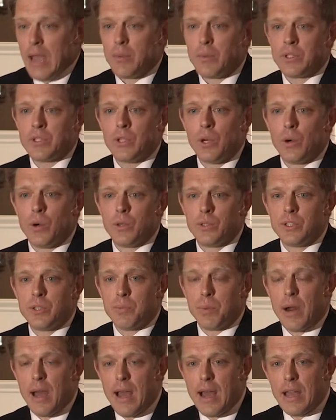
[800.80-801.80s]
and was told,
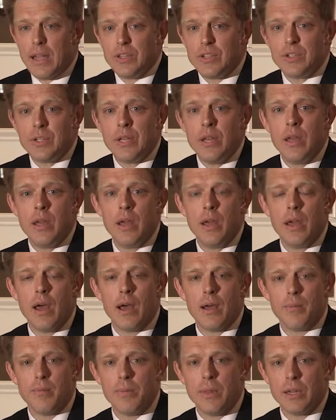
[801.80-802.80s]
surprise,
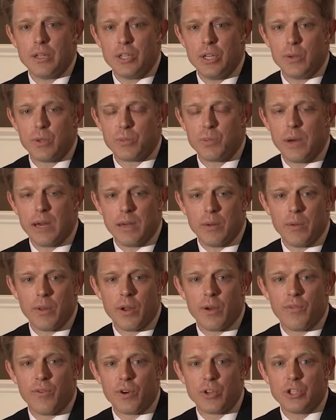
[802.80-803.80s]
um, that she was pregnant
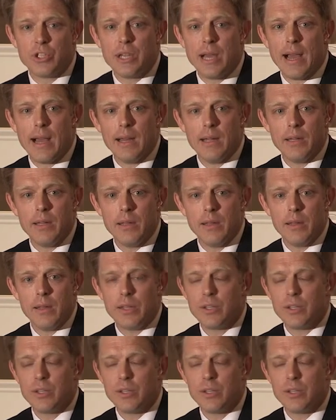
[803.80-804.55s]
with our first child.